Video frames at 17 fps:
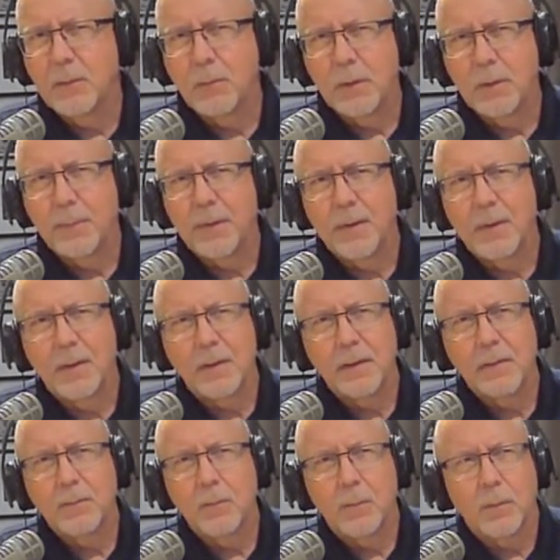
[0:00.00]
gritty
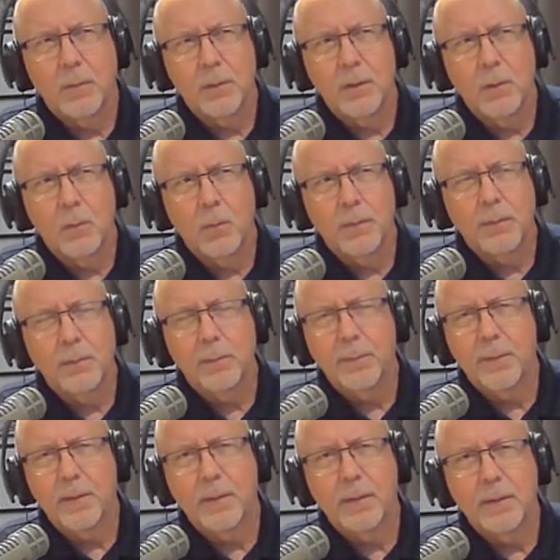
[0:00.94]
behind what they're
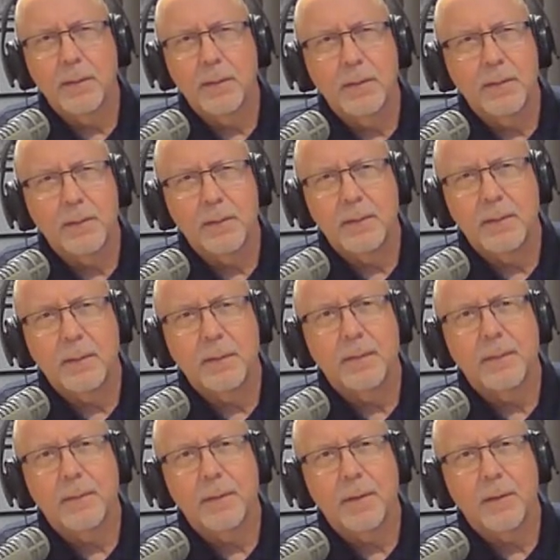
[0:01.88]
thinking, and
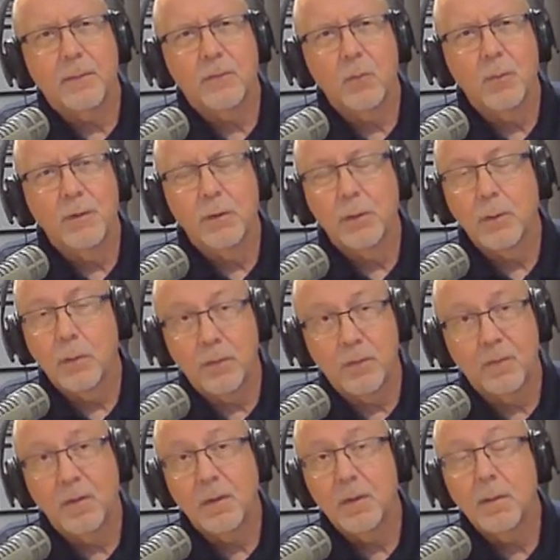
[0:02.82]
so when you go to
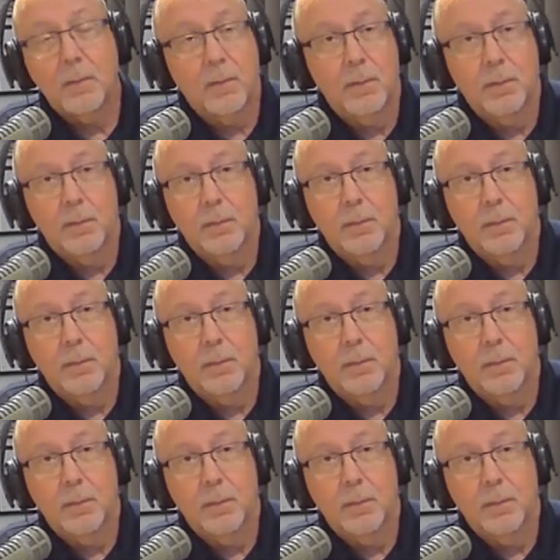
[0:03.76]
see the